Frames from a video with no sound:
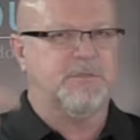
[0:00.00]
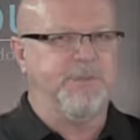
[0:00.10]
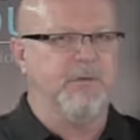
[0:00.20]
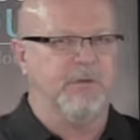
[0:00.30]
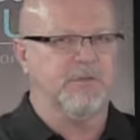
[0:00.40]

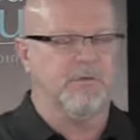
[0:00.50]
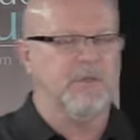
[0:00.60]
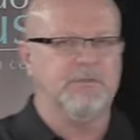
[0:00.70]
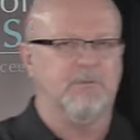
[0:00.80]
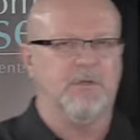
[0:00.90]

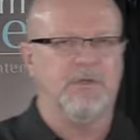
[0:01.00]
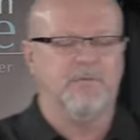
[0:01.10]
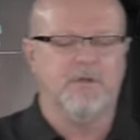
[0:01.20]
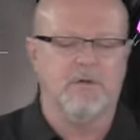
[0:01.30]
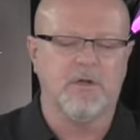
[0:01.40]
spiritual.
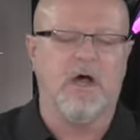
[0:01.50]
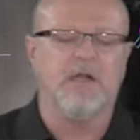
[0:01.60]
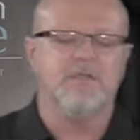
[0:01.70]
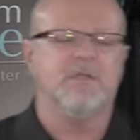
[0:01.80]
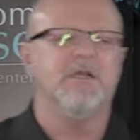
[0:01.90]

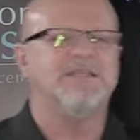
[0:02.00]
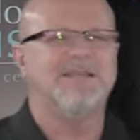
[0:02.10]
God is not